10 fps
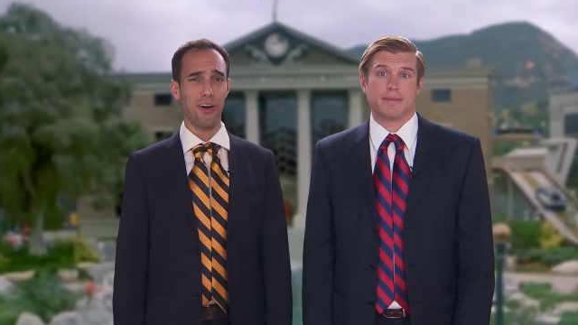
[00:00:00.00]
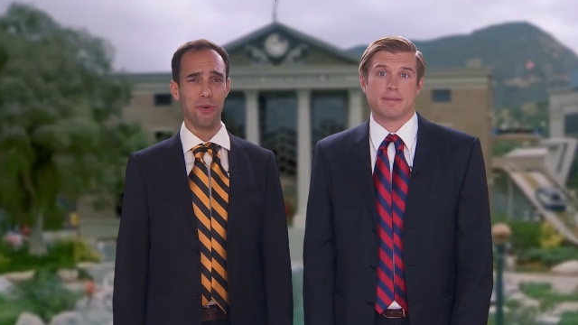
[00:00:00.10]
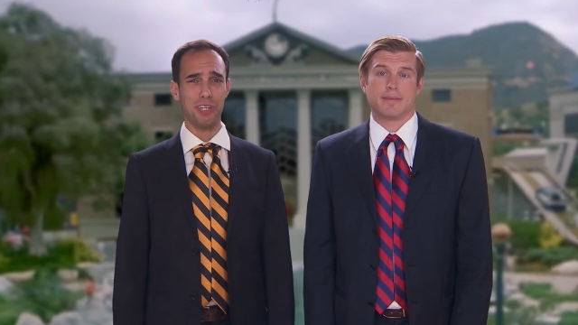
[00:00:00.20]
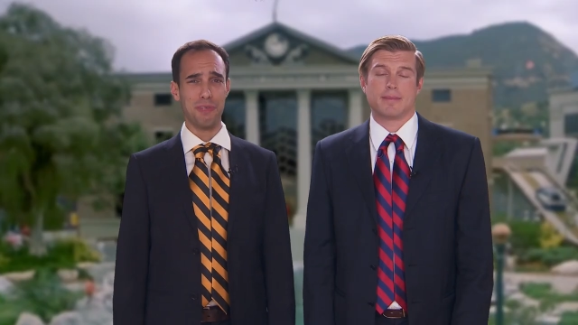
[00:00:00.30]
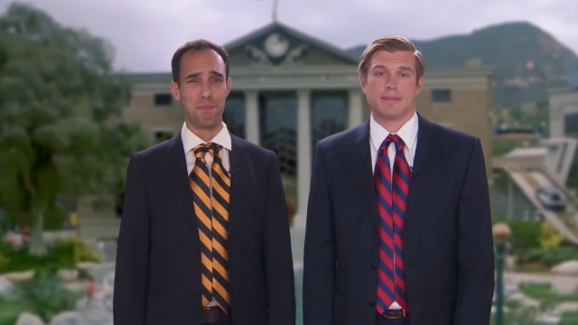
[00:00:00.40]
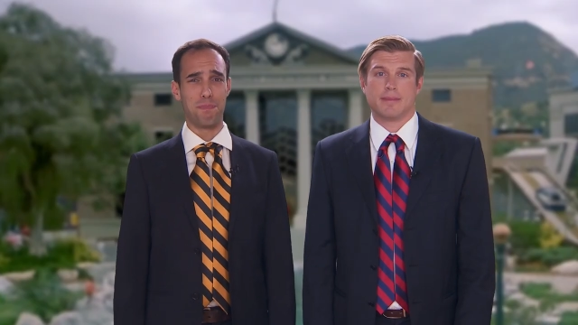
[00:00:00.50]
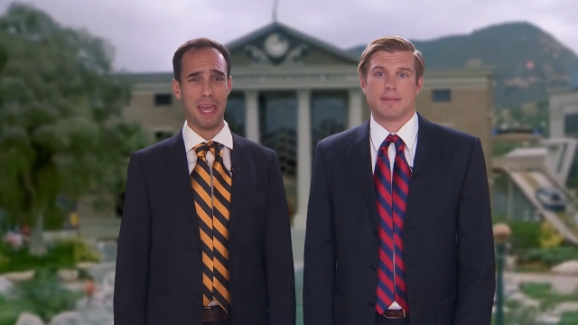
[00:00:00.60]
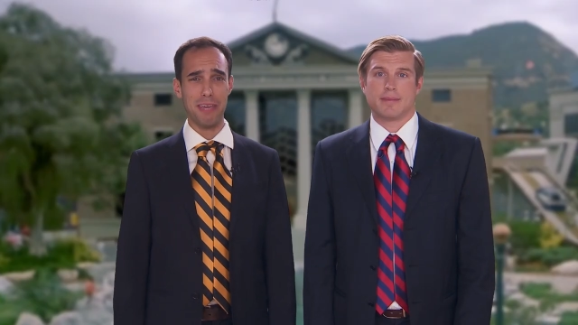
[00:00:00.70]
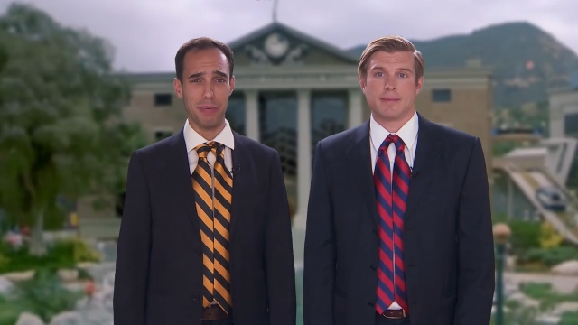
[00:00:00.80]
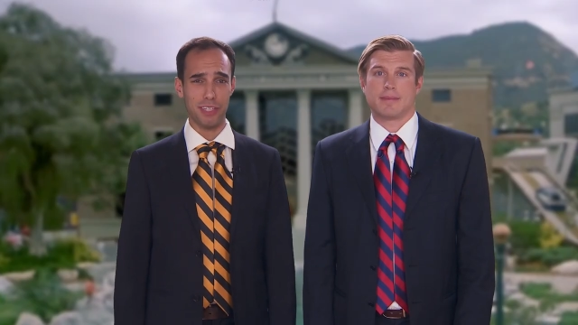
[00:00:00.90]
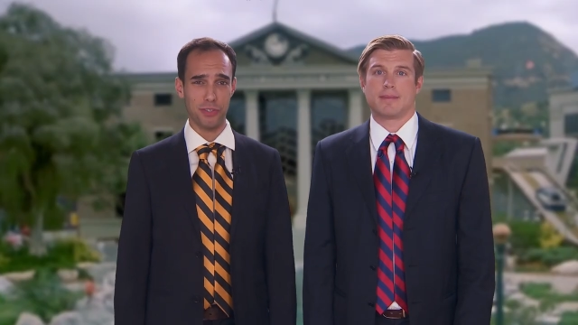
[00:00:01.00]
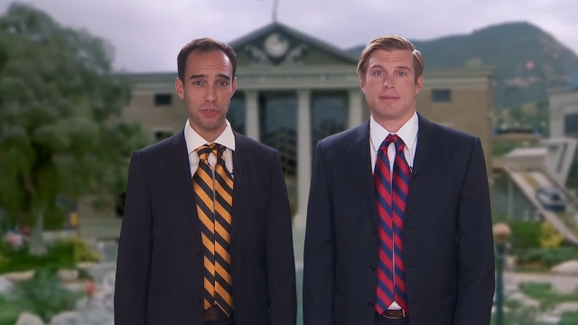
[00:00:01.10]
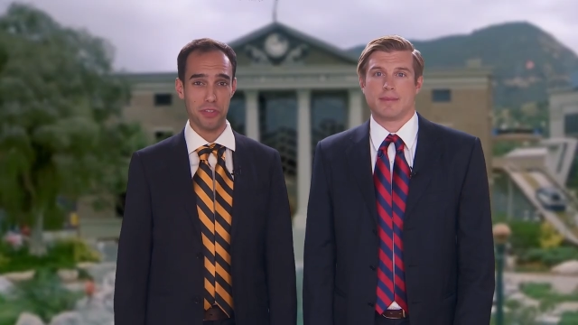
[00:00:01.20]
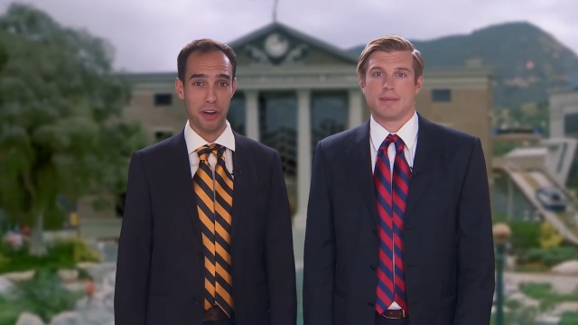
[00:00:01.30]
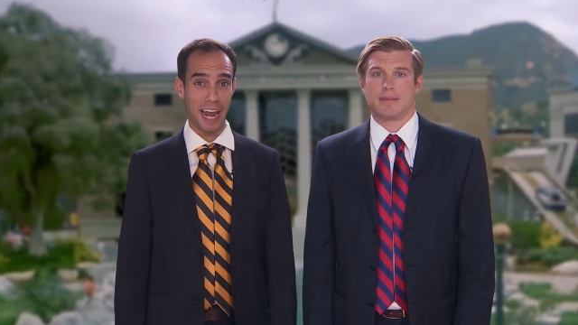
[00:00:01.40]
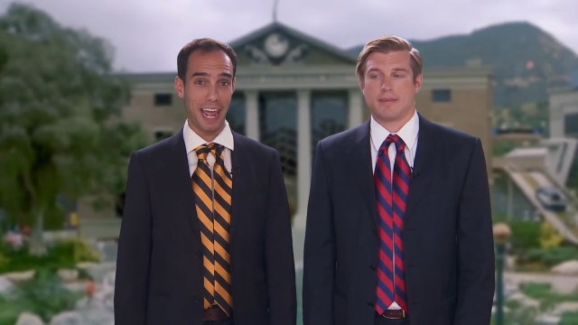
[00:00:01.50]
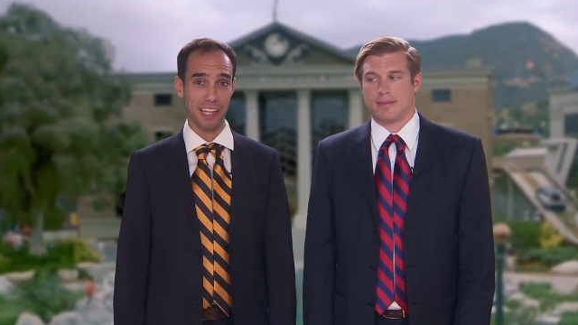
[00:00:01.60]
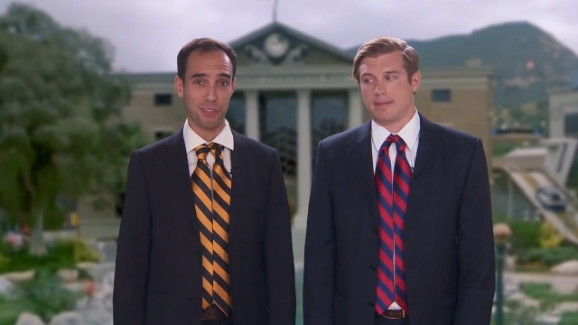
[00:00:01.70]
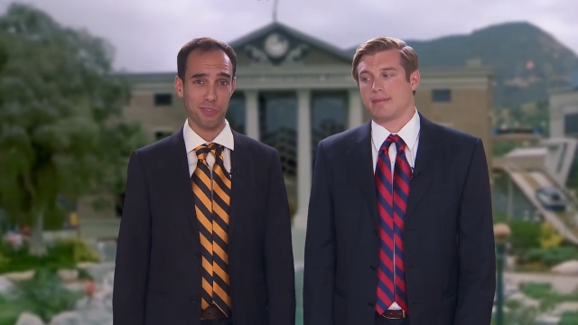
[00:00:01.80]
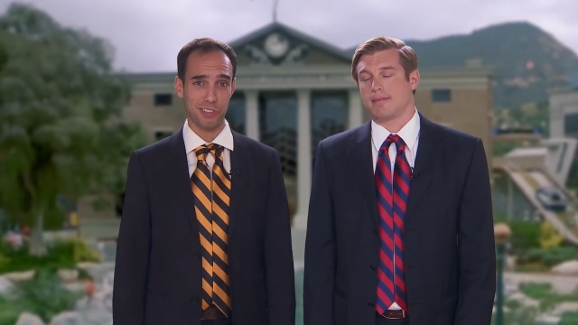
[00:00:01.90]
Speaker 1: only babies use their
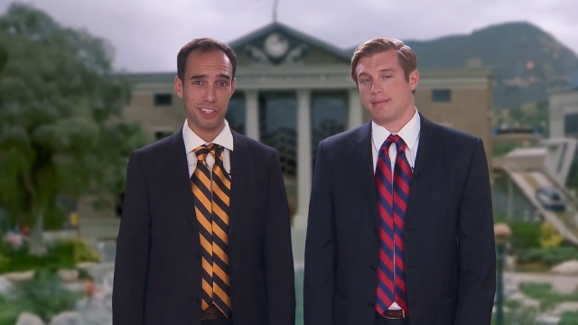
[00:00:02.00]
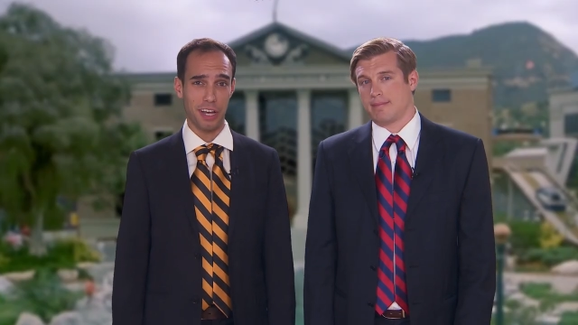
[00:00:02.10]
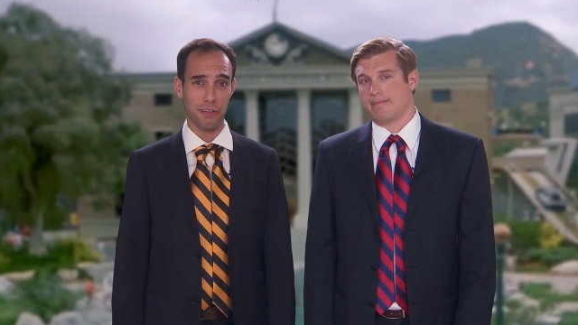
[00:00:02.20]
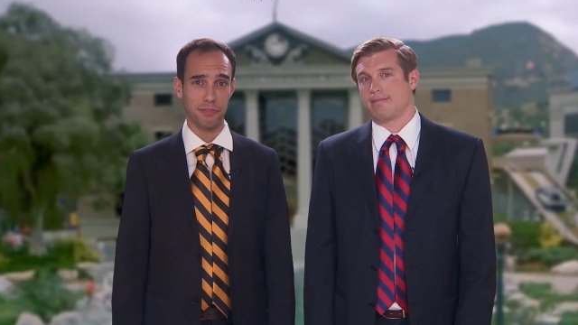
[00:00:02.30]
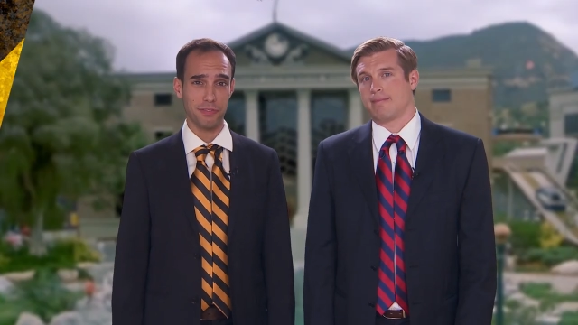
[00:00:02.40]
hands for stuff.